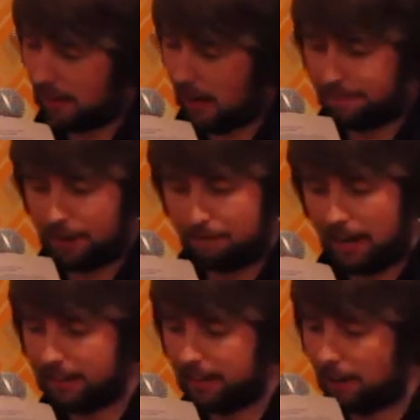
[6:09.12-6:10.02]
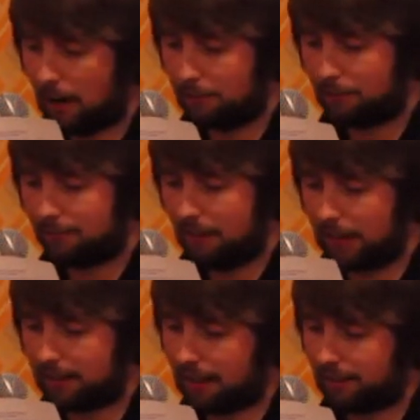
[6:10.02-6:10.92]
I have had plenty of time to
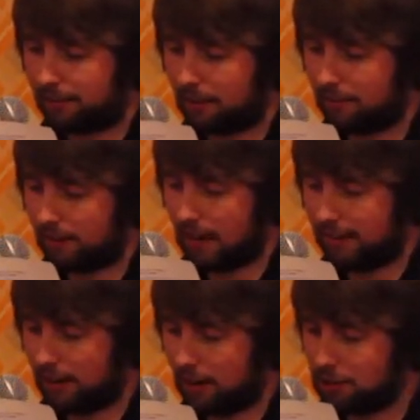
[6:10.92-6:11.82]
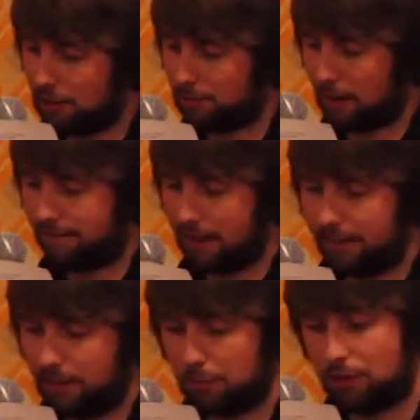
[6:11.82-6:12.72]
reflect, and I discovered that I did not choose my
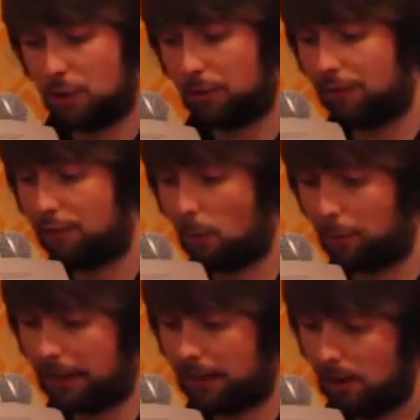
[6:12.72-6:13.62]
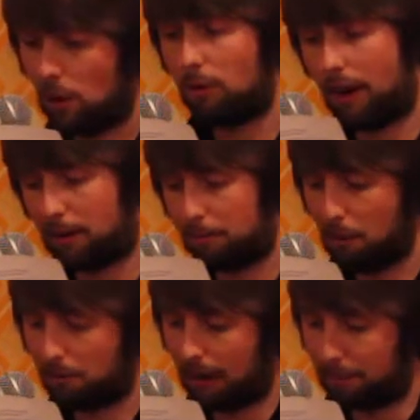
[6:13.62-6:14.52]
fate, it was chosen for me, or rather
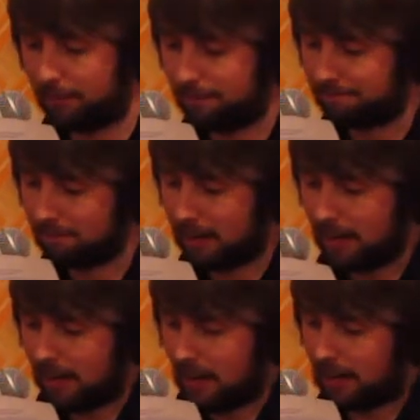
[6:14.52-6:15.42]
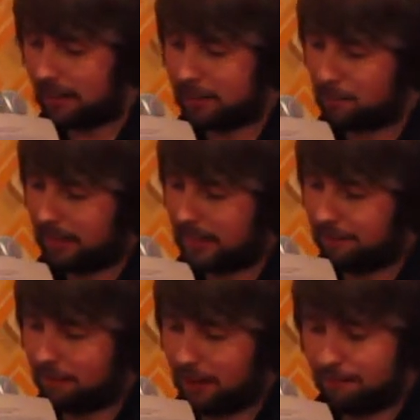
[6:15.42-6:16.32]
programmed. I'd like to
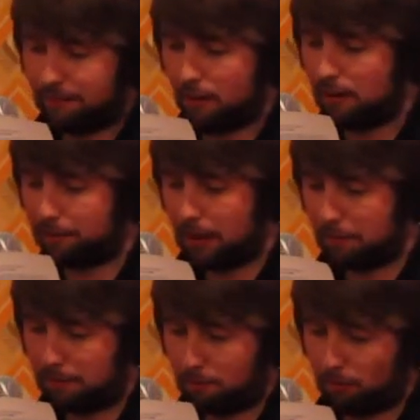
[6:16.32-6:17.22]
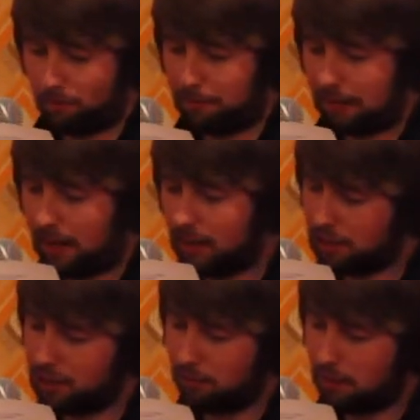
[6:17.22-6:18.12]
believe I have evolved beyond my programming, and
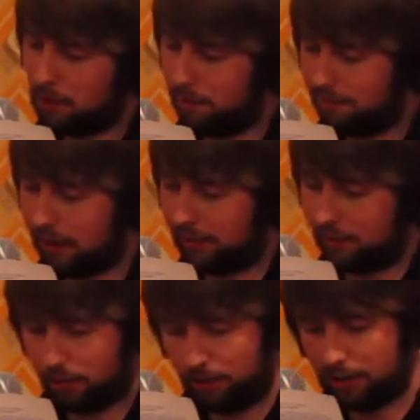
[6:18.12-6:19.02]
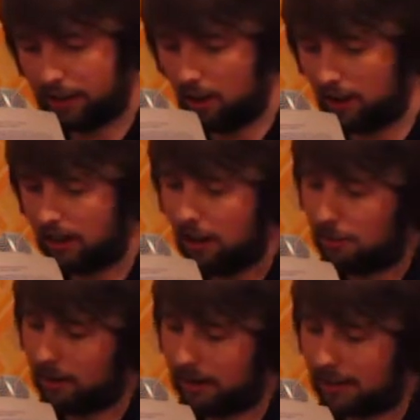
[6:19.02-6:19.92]
I'll choose my own fate, or none at all,
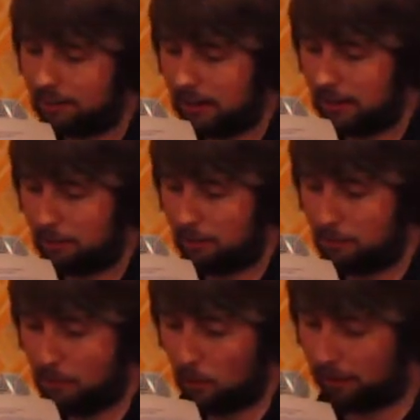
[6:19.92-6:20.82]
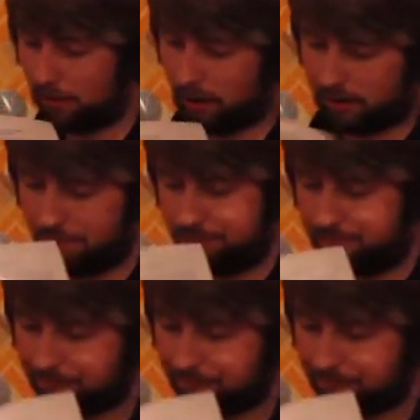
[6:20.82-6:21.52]
when I give it a little bit more thought.